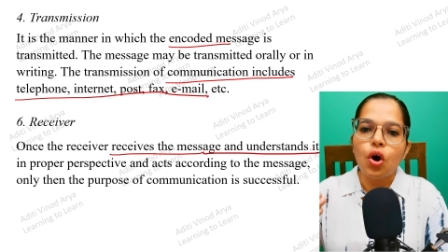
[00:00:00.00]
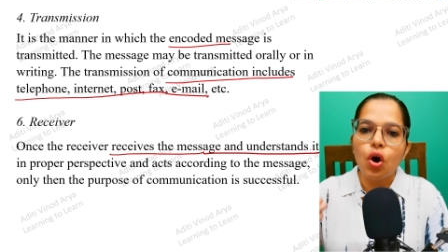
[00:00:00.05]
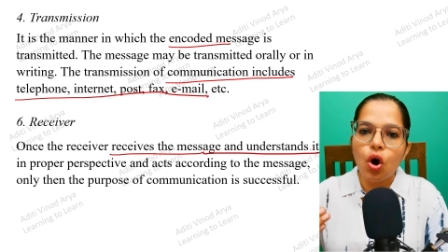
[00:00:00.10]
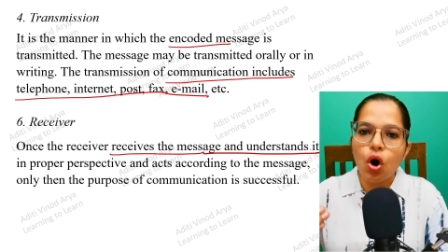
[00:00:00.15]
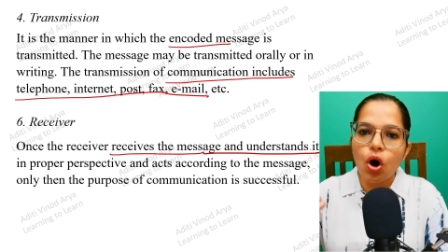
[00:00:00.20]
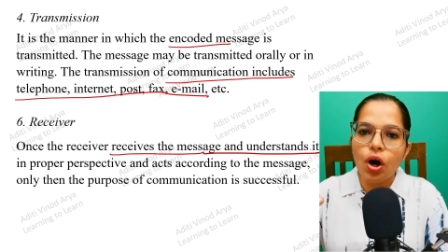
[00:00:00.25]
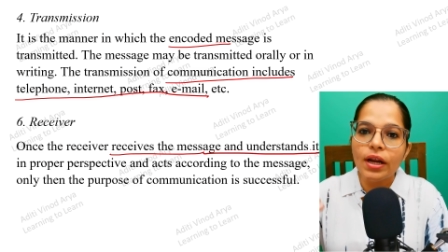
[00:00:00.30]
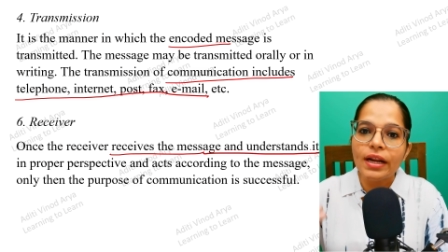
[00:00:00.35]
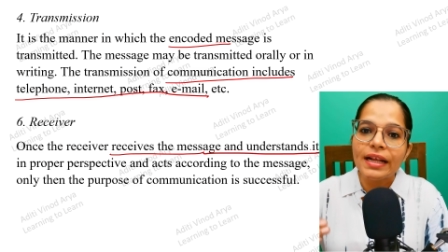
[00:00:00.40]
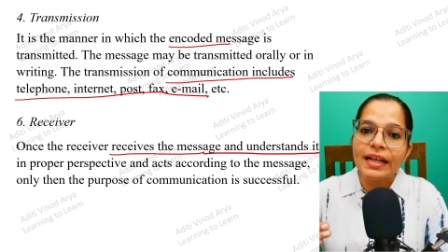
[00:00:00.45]

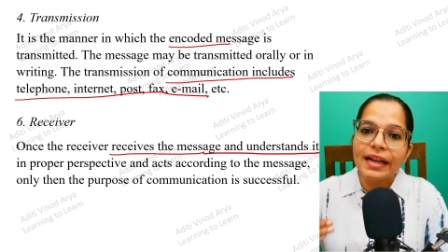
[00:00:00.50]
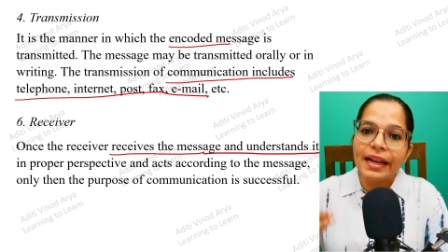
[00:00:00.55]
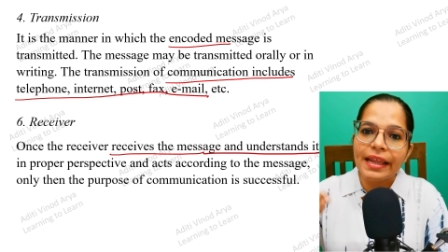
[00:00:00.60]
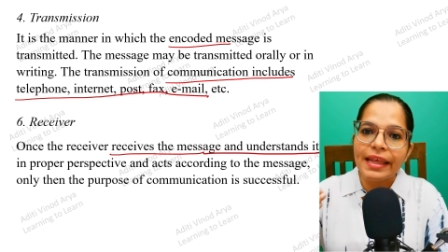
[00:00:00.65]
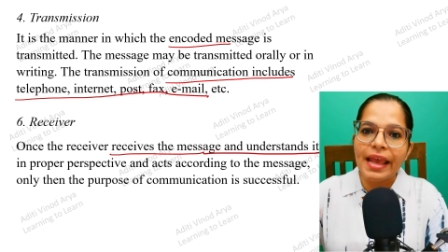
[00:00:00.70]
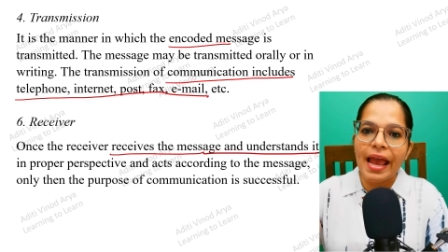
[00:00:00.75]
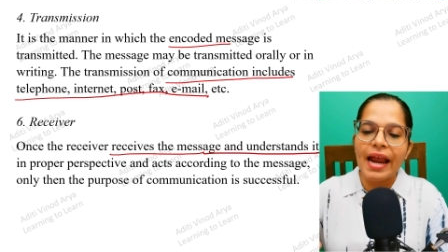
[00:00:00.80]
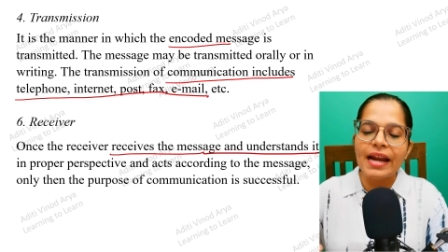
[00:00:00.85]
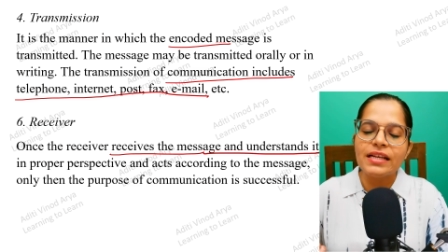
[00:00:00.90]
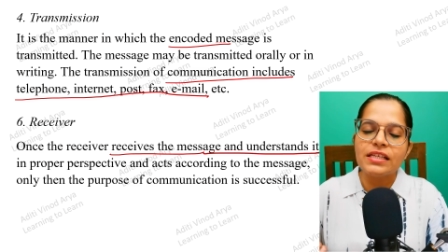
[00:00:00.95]
or
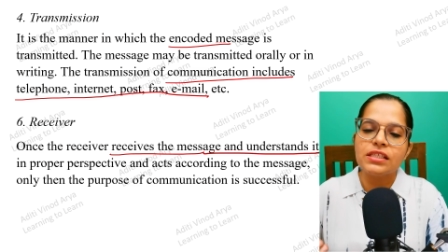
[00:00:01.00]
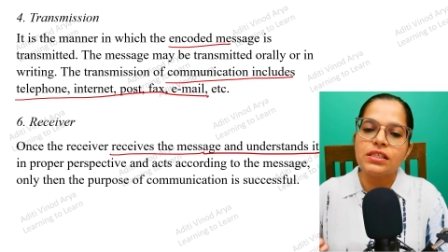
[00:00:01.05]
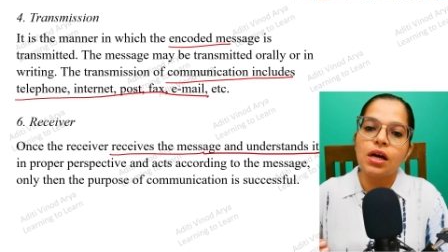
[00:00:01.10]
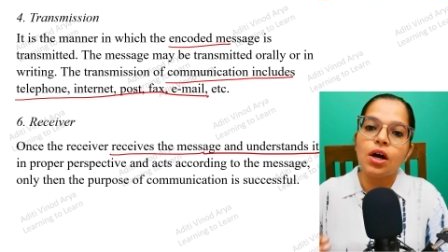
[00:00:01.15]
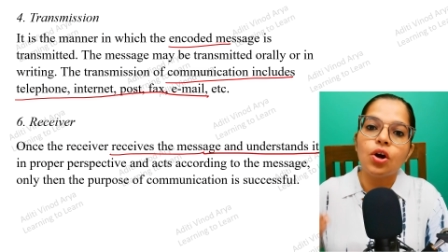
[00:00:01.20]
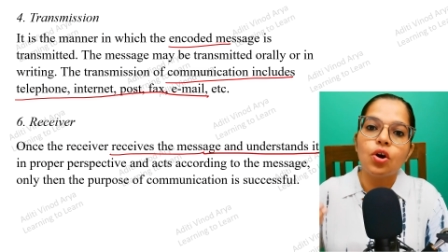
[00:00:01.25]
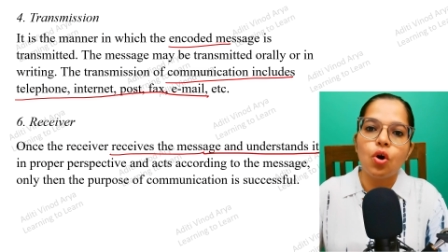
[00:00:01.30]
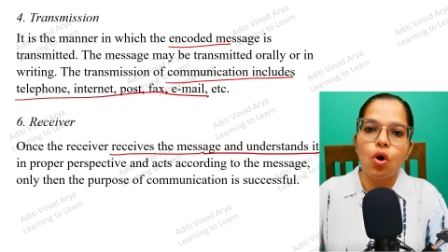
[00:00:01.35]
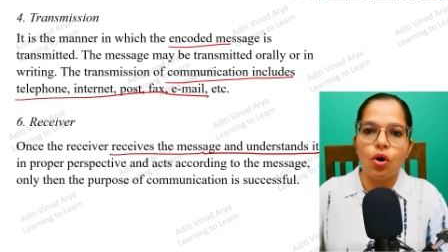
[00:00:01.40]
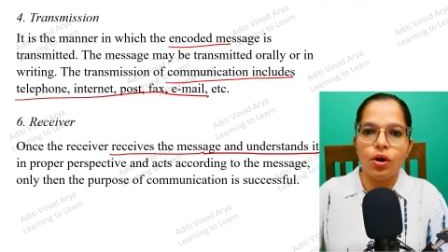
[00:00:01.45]
reacts
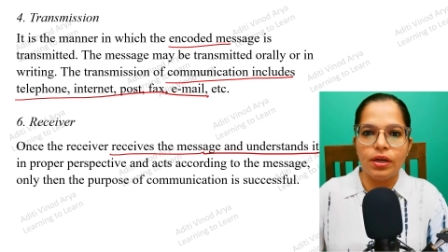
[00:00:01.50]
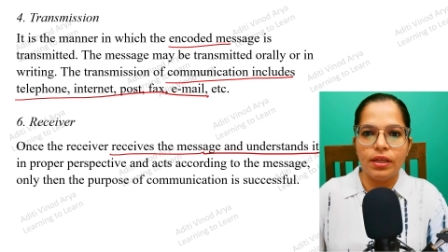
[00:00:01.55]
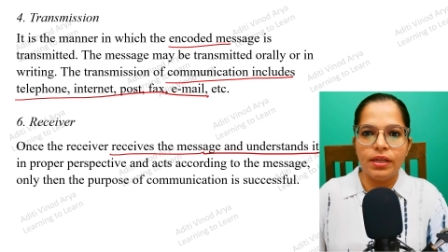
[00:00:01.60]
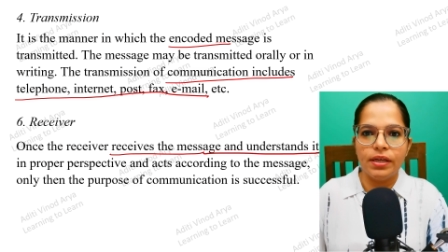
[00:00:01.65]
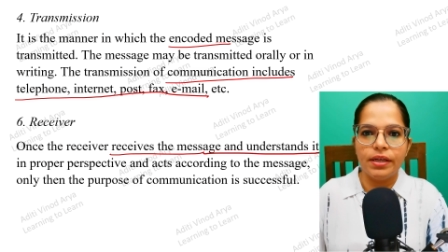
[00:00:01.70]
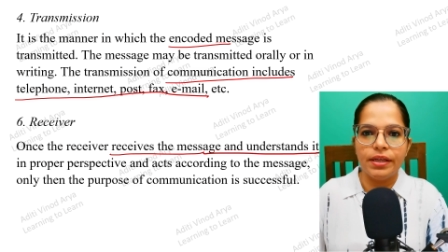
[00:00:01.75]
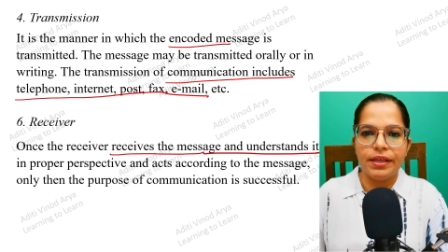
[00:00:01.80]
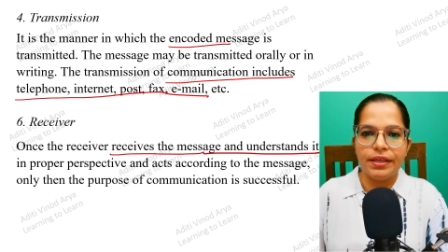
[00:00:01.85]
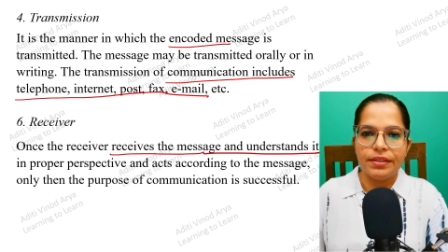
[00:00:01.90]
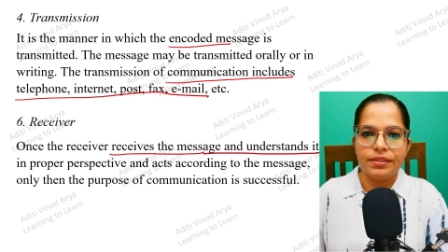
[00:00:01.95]

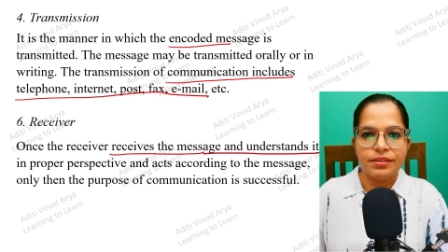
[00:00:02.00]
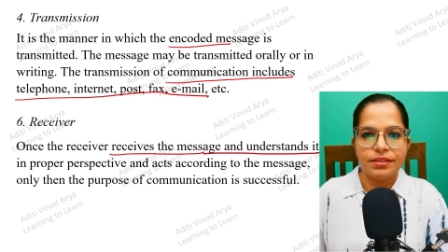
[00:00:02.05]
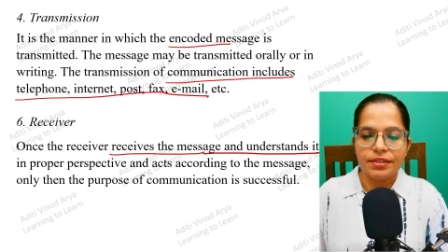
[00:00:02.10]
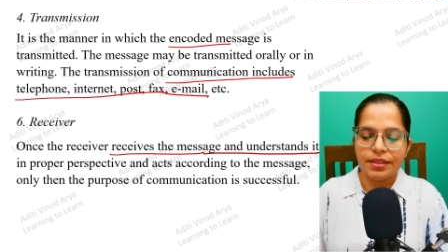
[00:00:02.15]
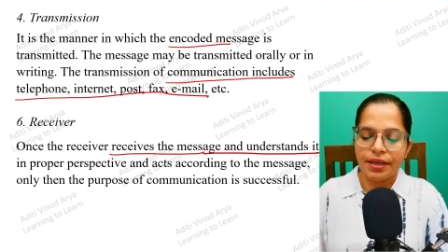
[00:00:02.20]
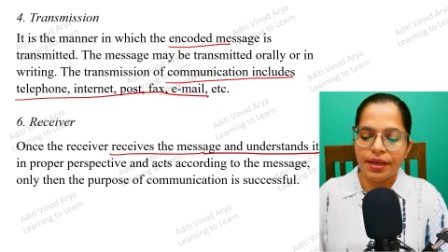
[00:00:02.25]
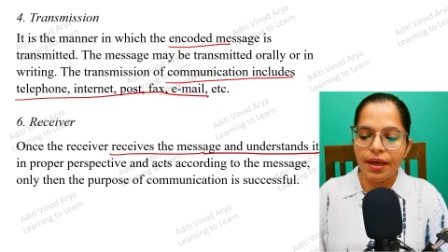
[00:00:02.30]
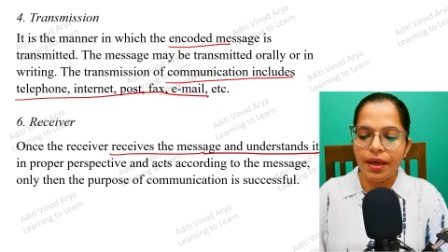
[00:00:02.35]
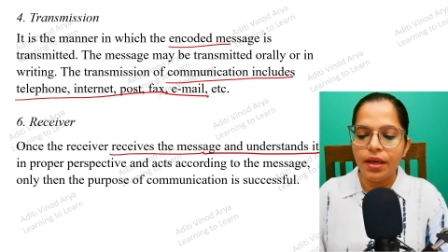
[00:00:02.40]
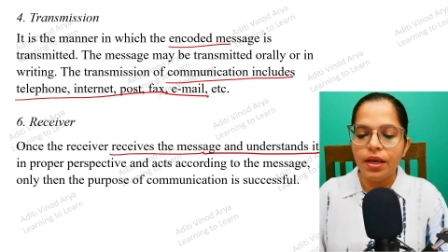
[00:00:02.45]
accordingly
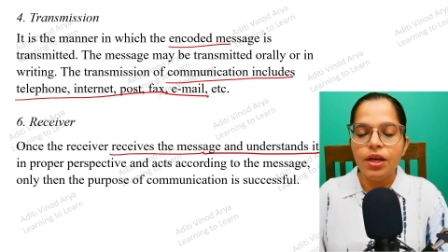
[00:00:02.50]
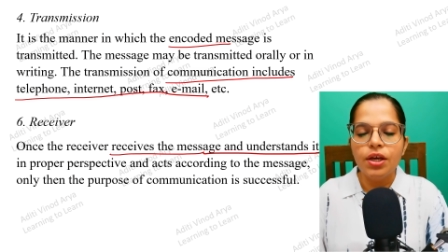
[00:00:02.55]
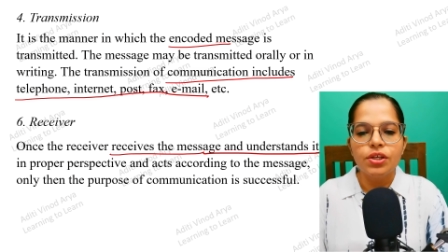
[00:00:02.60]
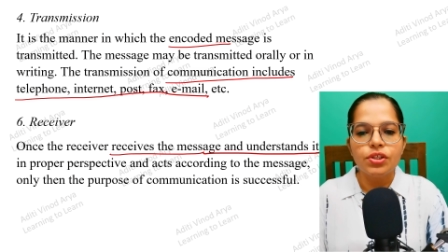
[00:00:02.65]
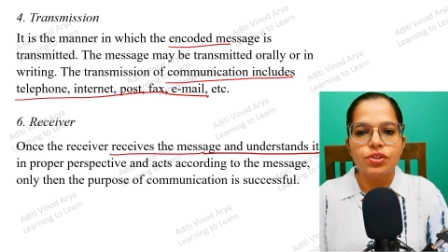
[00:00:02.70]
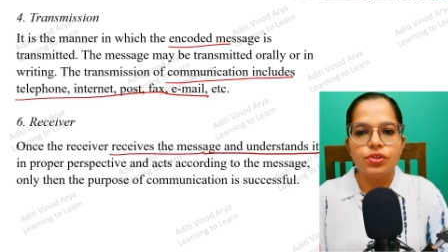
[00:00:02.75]
Okay,